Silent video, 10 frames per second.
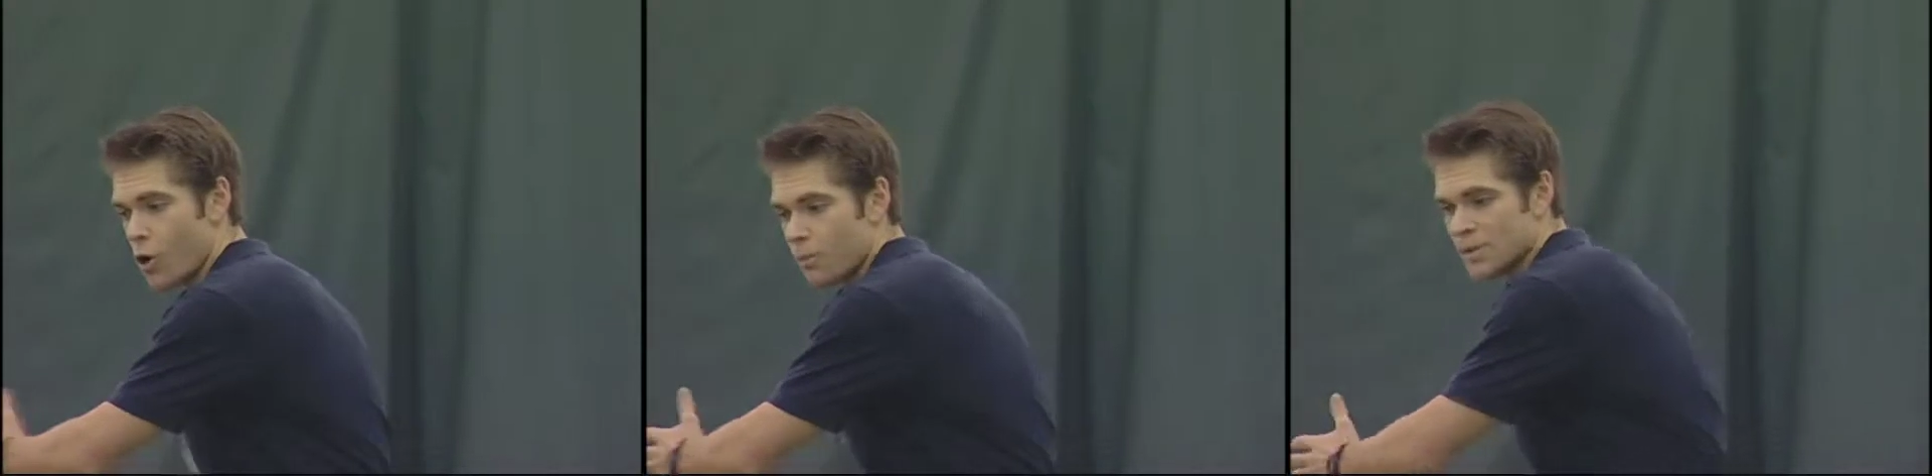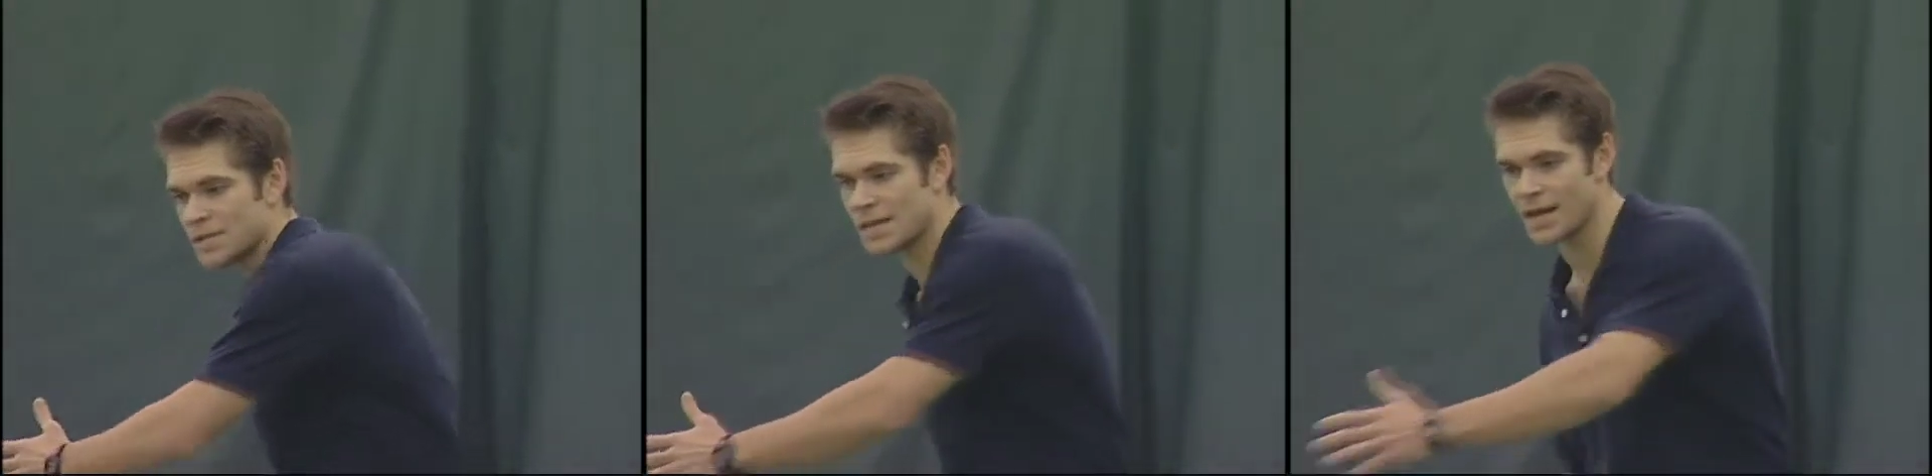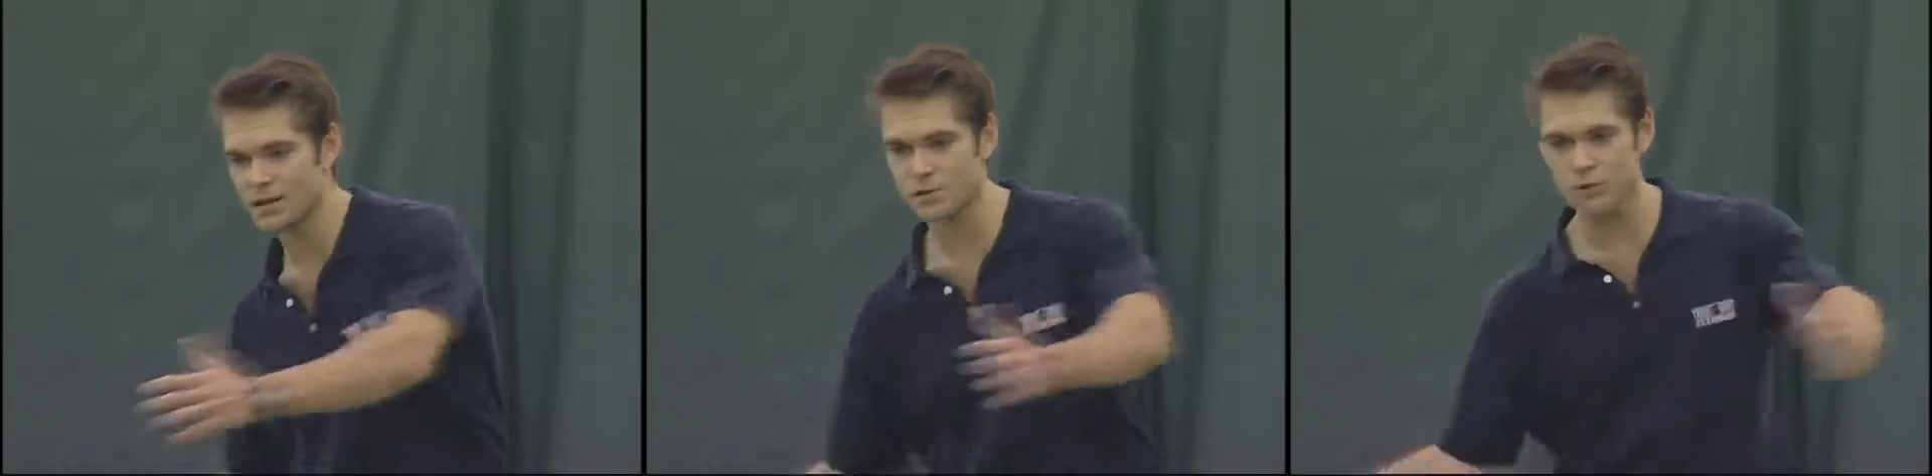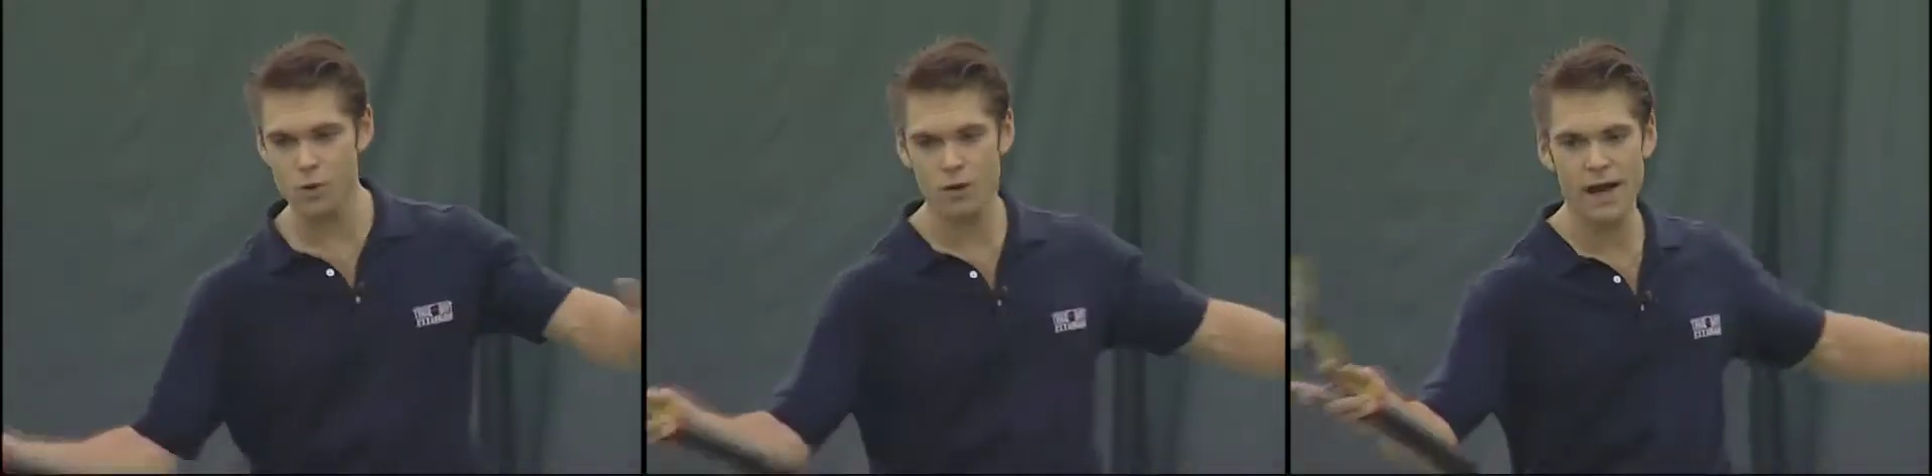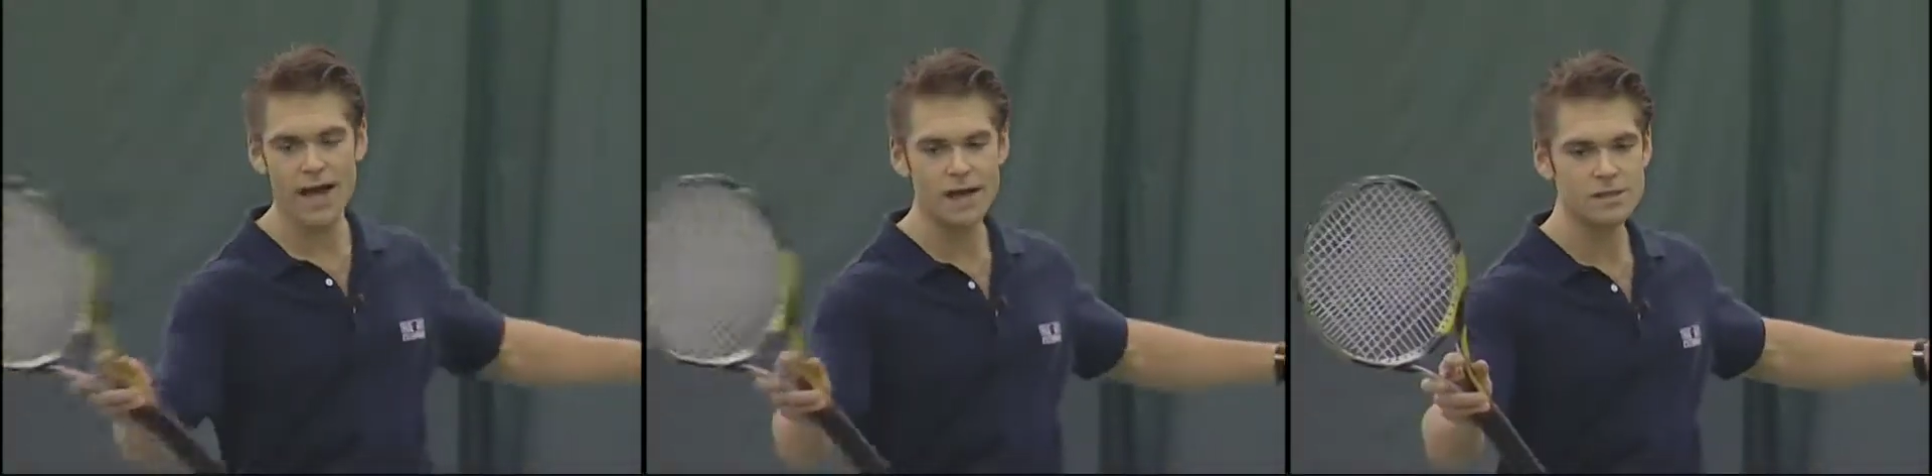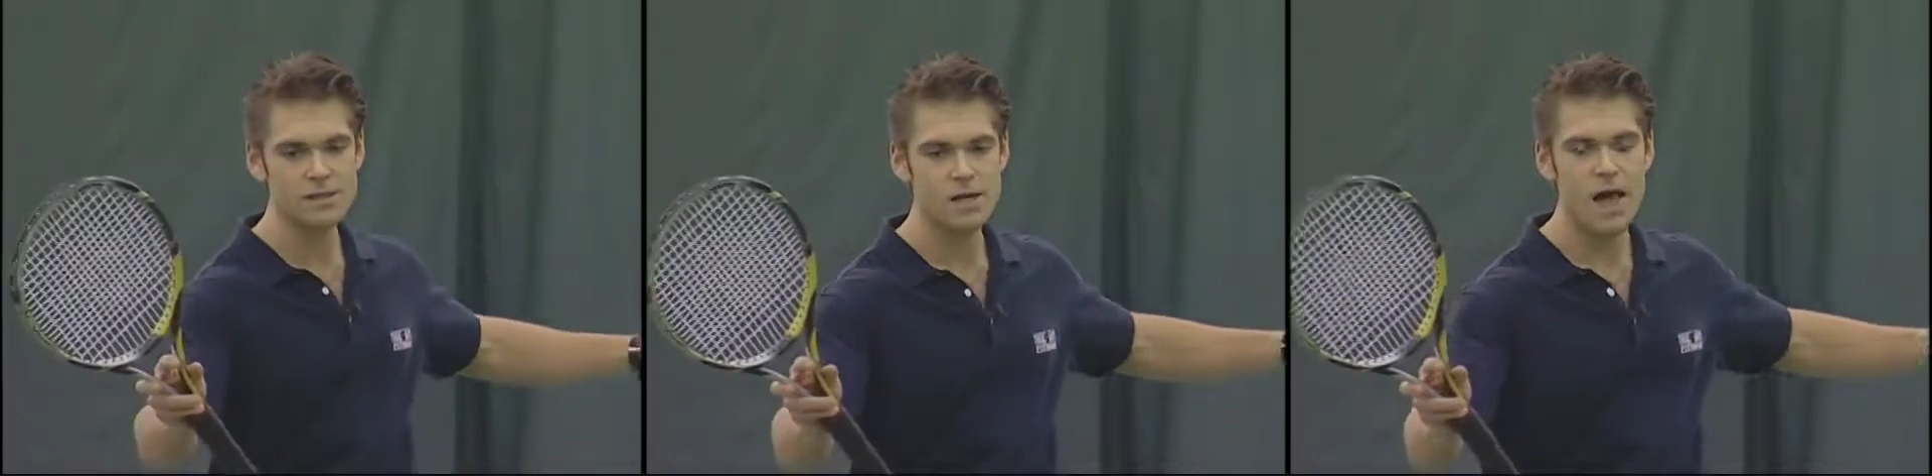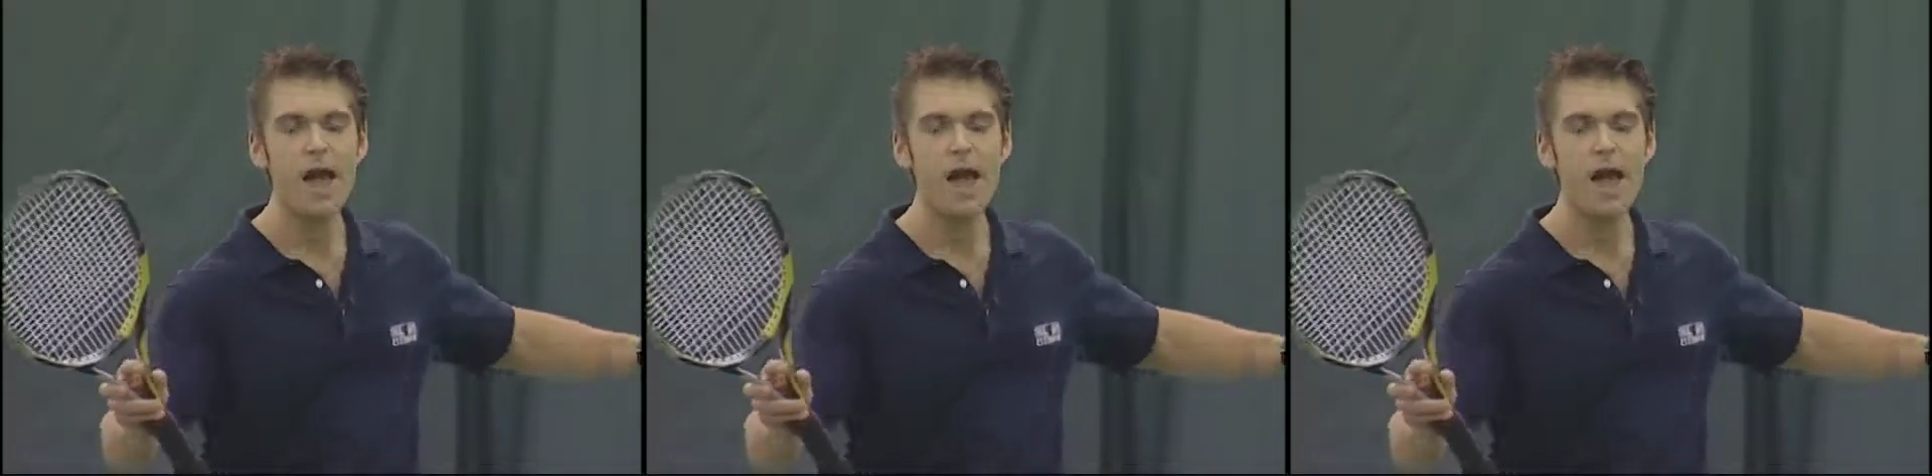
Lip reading: open stance forehands.